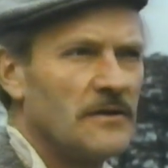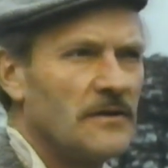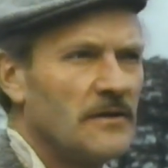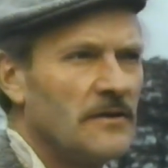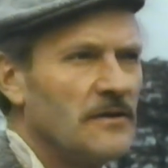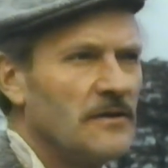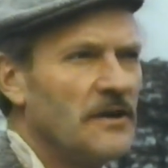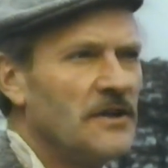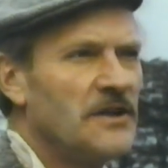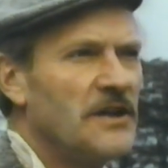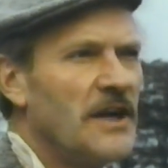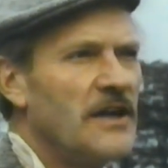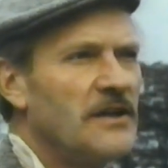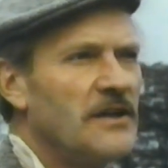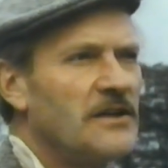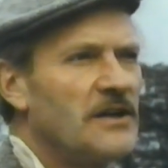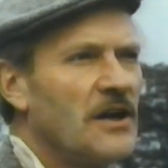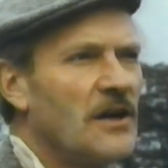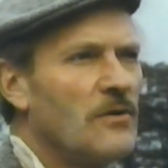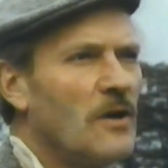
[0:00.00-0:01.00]
The
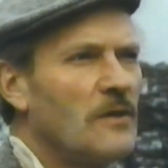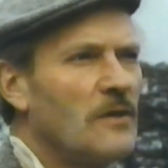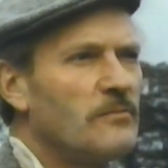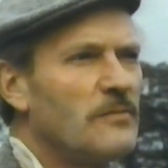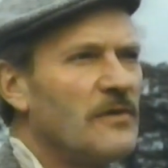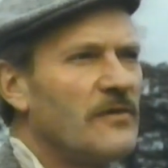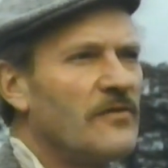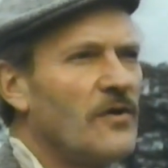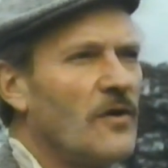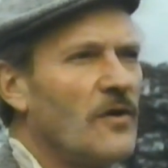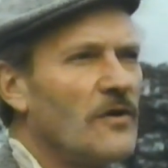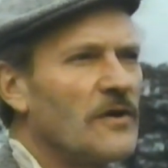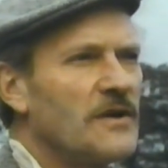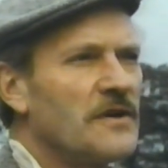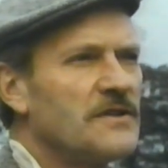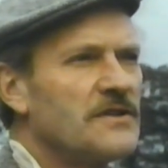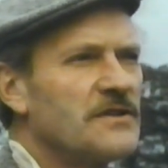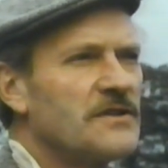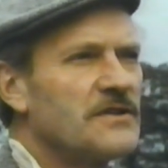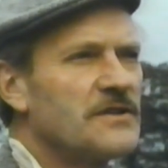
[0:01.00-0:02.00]
dead go on before
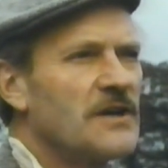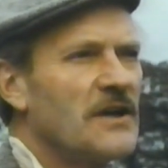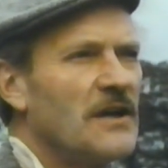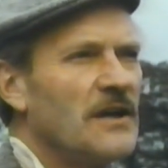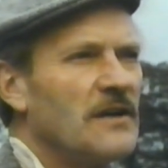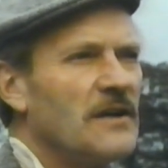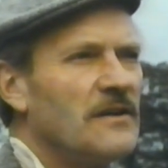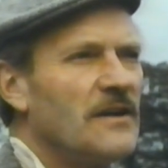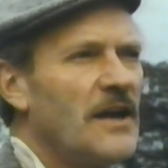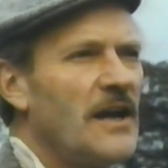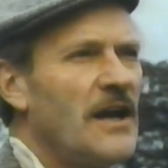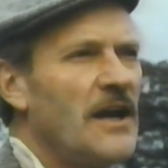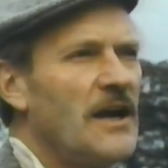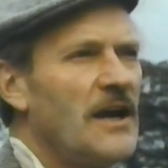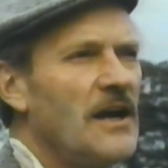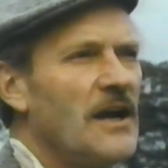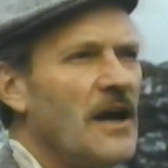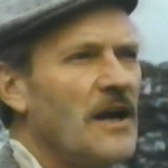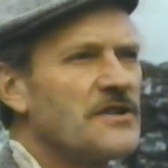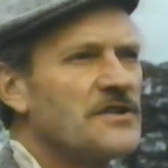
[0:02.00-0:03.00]
us.
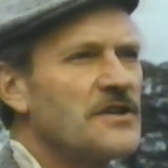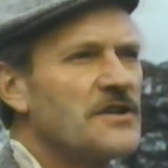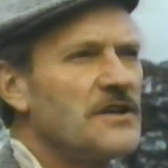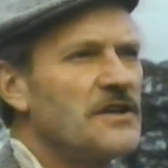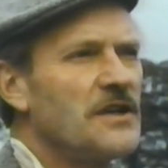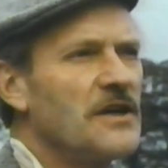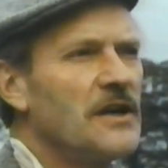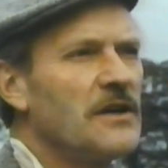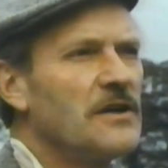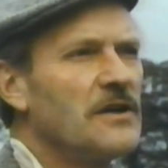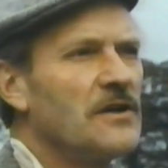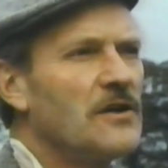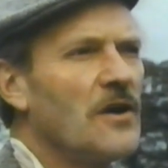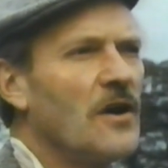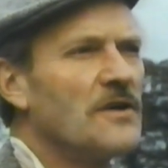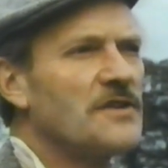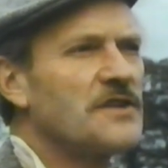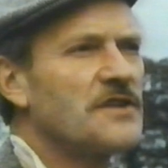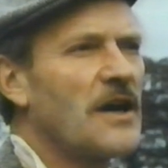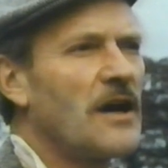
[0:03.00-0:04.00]
They are sitting in
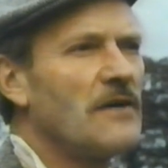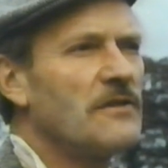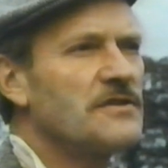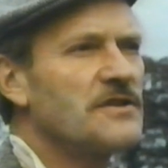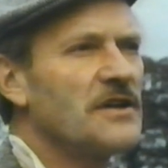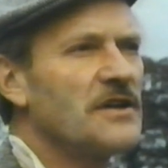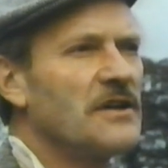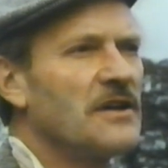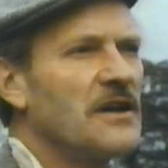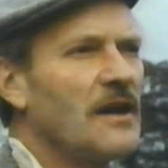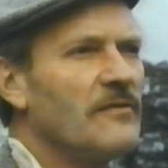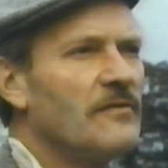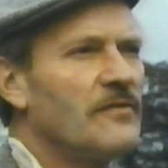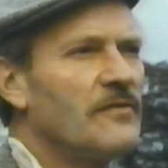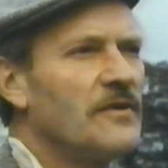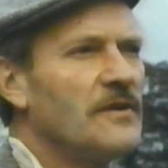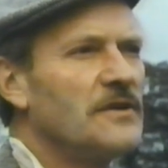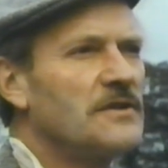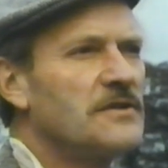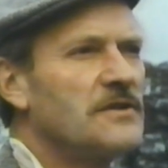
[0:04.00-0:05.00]
God's house in
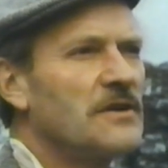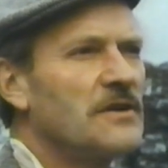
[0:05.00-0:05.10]
comfort.